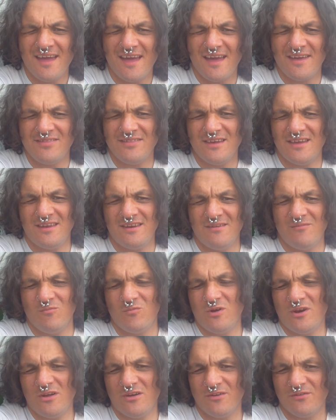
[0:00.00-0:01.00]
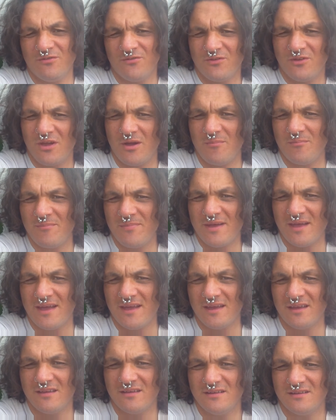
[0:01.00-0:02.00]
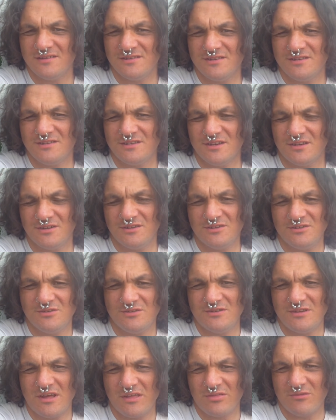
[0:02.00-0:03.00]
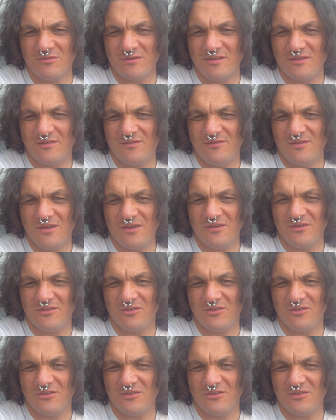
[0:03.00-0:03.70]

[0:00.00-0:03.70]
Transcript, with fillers: And then when I've come back, she's going to do another interview.